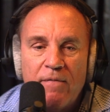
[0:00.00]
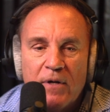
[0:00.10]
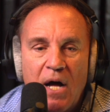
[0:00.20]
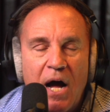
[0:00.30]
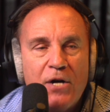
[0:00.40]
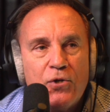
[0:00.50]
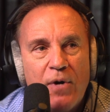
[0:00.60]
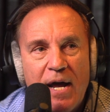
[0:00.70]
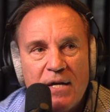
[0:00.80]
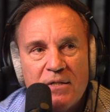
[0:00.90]
a
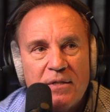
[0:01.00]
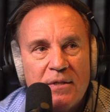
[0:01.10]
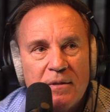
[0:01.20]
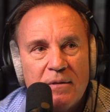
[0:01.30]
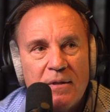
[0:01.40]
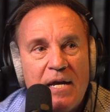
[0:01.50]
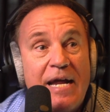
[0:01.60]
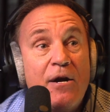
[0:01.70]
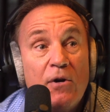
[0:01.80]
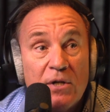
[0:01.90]
contrast, mm -hmm. an
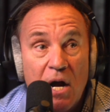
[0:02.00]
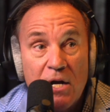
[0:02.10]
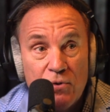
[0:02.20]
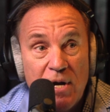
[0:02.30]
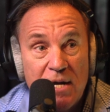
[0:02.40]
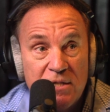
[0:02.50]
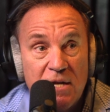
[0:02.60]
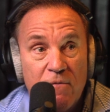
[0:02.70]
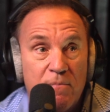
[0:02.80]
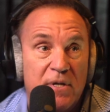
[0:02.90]
inner contrast
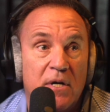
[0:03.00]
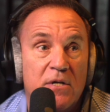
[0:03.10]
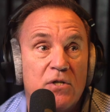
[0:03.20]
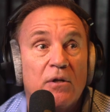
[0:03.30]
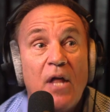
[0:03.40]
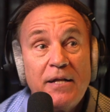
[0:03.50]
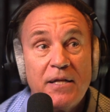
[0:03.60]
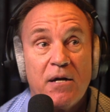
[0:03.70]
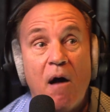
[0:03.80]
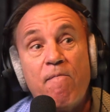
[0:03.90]
even, because you like
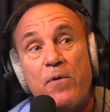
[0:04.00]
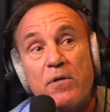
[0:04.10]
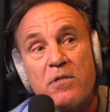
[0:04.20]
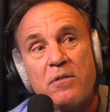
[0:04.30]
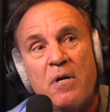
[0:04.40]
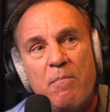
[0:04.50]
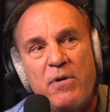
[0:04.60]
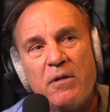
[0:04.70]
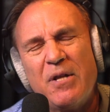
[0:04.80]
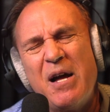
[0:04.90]
the comforts.
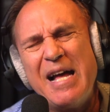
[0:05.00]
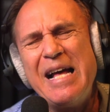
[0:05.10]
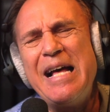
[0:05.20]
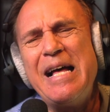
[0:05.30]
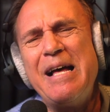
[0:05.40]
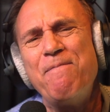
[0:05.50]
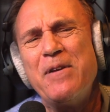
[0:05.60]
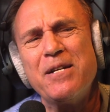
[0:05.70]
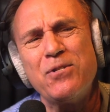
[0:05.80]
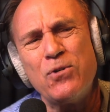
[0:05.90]
Right. Like, eh, if you
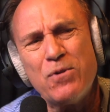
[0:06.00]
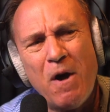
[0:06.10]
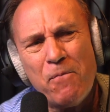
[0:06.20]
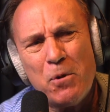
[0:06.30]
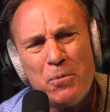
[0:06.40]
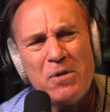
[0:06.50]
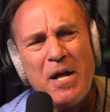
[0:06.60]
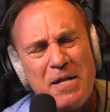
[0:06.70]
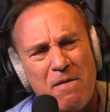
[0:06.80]
get too comfortable, you're not that